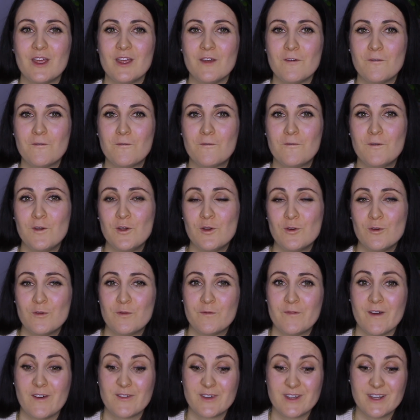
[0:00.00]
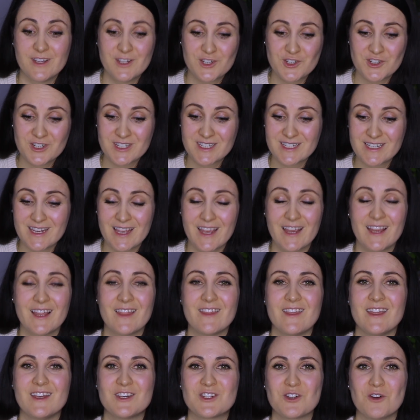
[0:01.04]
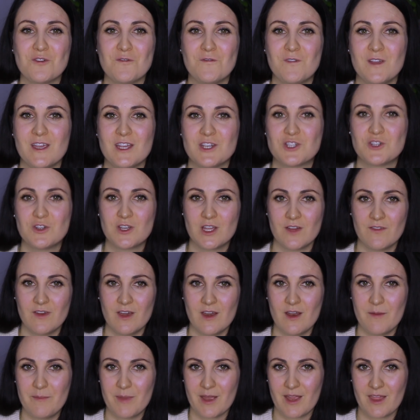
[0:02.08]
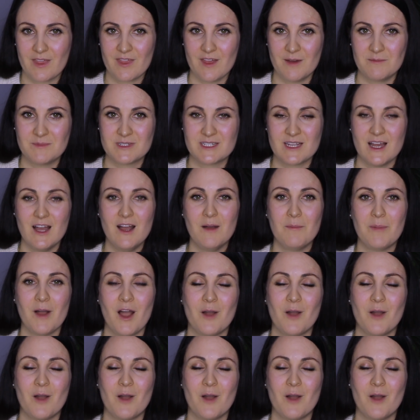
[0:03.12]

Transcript: If you found it interesting, then don't forget to give it a big thumbs up.